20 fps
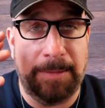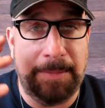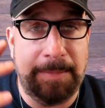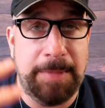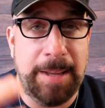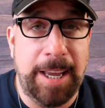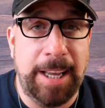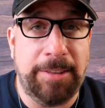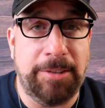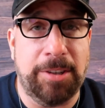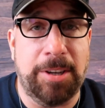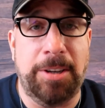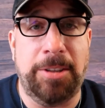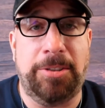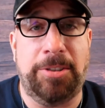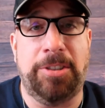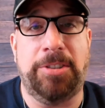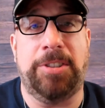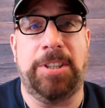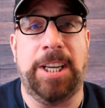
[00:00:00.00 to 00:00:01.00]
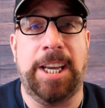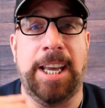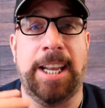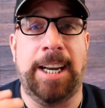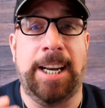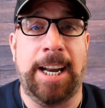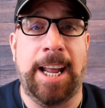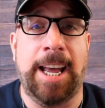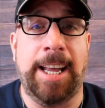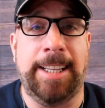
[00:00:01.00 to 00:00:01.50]
it's good just to get
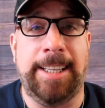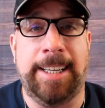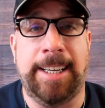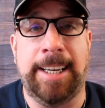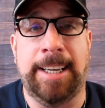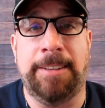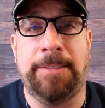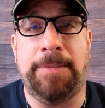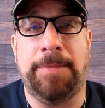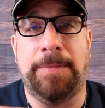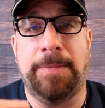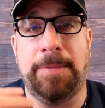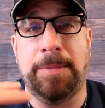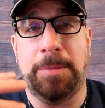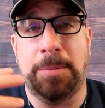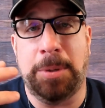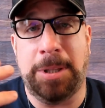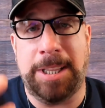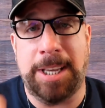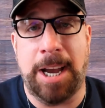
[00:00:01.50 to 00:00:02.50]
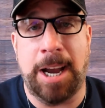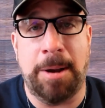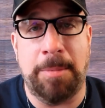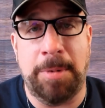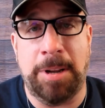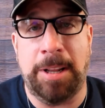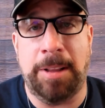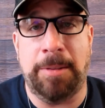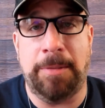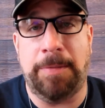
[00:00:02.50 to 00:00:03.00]
an idea if
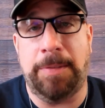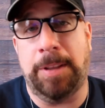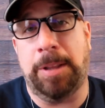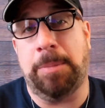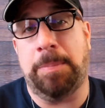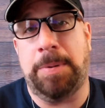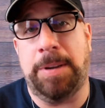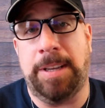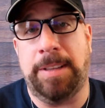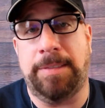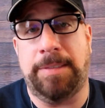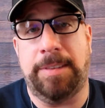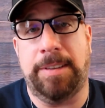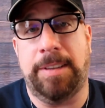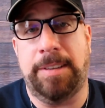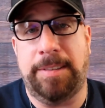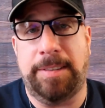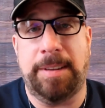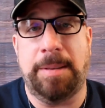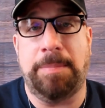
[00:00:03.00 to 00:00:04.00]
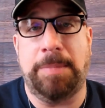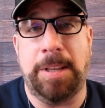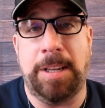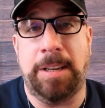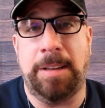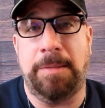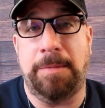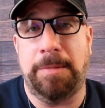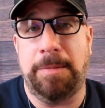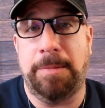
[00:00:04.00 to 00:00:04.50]
retirement in the Philippines is
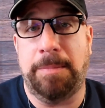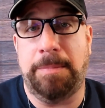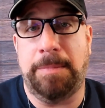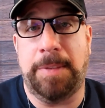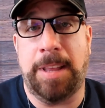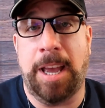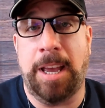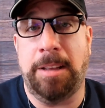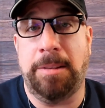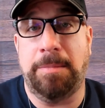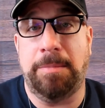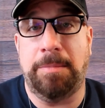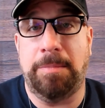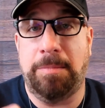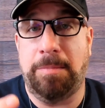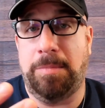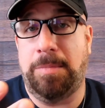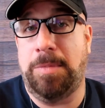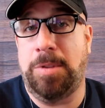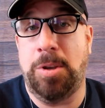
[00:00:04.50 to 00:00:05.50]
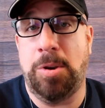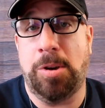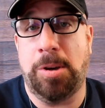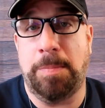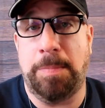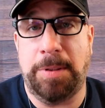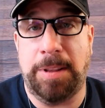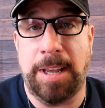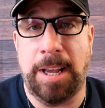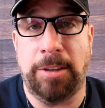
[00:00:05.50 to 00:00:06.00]
something that you
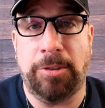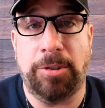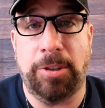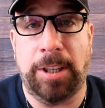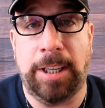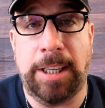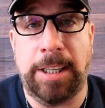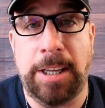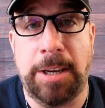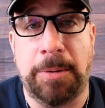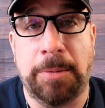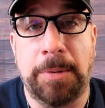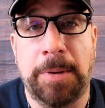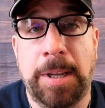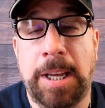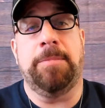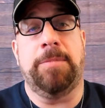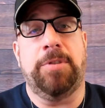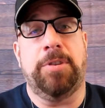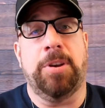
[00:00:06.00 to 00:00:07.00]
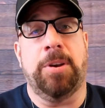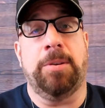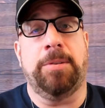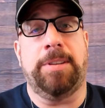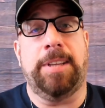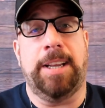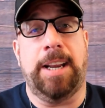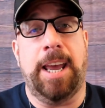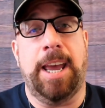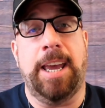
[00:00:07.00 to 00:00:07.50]
could potentially do. So
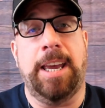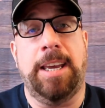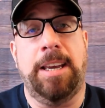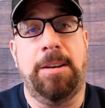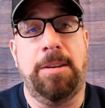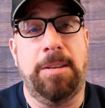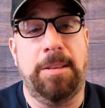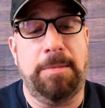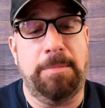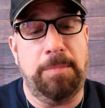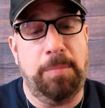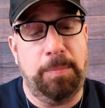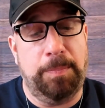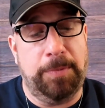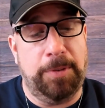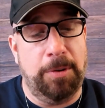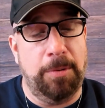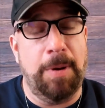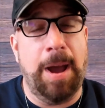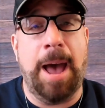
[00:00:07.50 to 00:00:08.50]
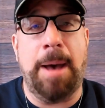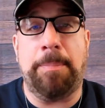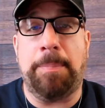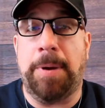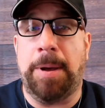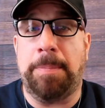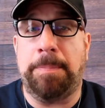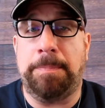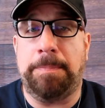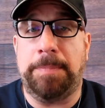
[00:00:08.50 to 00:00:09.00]
today, to wrap
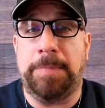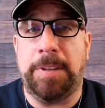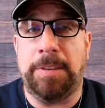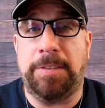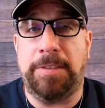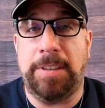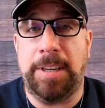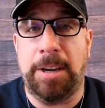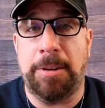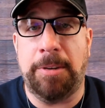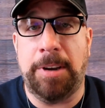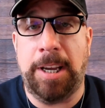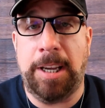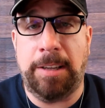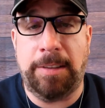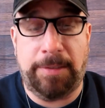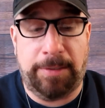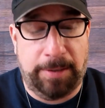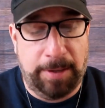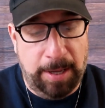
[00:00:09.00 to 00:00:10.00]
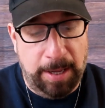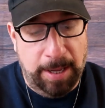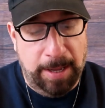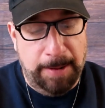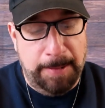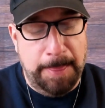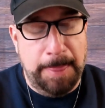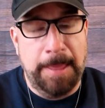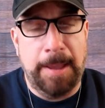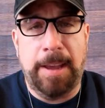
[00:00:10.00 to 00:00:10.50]
up the series,
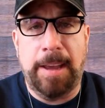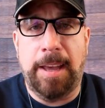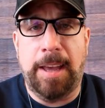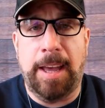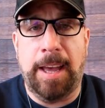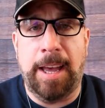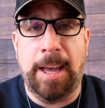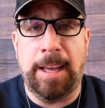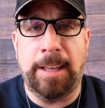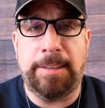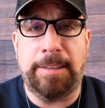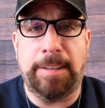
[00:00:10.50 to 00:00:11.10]
it's a